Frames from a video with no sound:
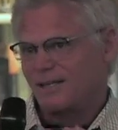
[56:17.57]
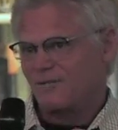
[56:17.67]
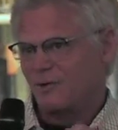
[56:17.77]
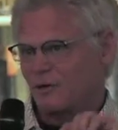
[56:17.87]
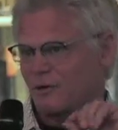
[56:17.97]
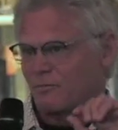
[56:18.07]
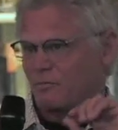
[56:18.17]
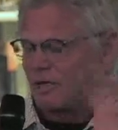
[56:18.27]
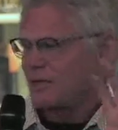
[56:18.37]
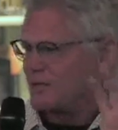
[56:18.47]
if you're a
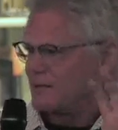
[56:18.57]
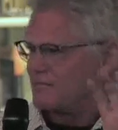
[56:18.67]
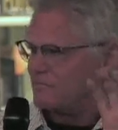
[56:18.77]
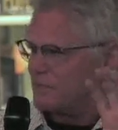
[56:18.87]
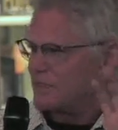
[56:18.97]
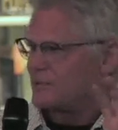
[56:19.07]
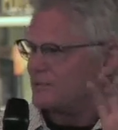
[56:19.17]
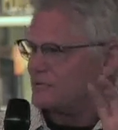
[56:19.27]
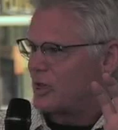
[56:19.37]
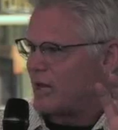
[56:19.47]
big big
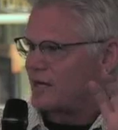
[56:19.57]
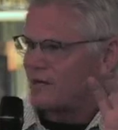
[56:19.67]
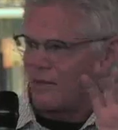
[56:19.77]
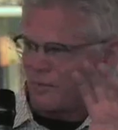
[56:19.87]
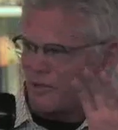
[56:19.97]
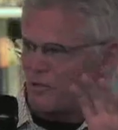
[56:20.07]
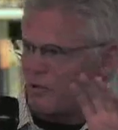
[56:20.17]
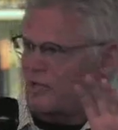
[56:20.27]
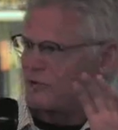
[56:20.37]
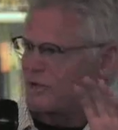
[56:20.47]
giant company, the
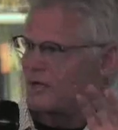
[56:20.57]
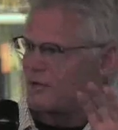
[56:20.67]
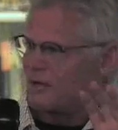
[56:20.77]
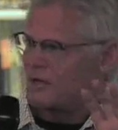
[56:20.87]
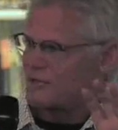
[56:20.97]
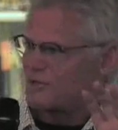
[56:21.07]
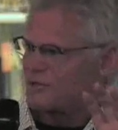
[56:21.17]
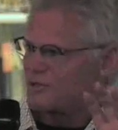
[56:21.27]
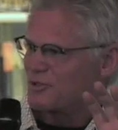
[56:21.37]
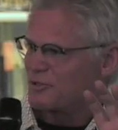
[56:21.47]
way you cut costs
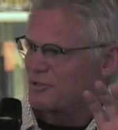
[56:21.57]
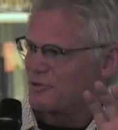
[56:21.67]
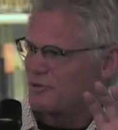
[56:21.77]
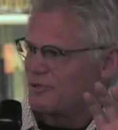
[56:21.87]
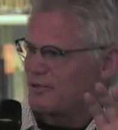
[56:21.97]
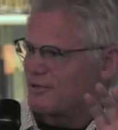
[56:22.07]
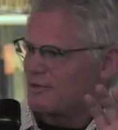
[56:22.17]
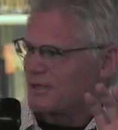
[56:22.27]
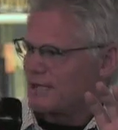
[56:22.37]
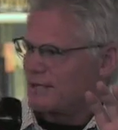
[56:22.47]
is you
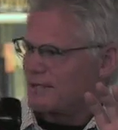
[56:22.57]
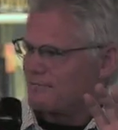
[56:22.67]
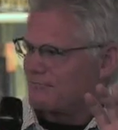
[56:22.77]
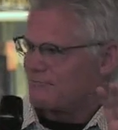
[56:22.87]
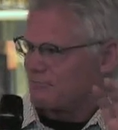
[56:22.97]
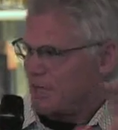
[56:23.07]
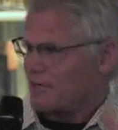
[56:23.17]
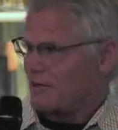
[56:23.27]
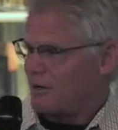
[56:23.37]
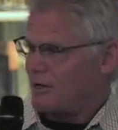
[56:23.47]
uh,
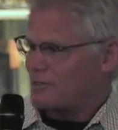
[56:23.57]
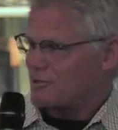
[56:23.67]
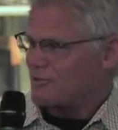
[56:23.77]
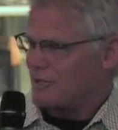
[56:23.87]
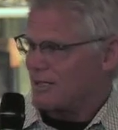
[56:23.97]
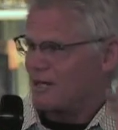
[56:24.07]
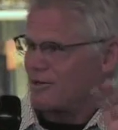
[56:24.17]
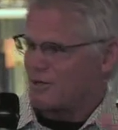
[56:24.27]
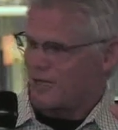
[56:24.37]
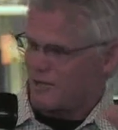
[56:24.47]
cut costs. And how
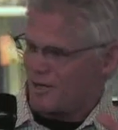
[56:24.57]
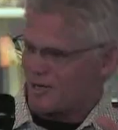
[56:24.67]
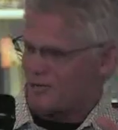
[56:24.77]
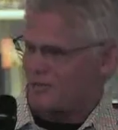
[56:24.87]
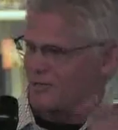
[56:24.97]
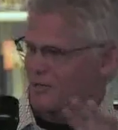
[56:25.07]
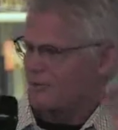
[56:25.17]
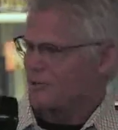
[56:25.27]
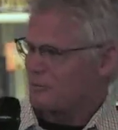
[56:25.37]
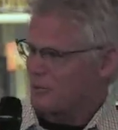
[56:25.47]
do you cut costs? You get rid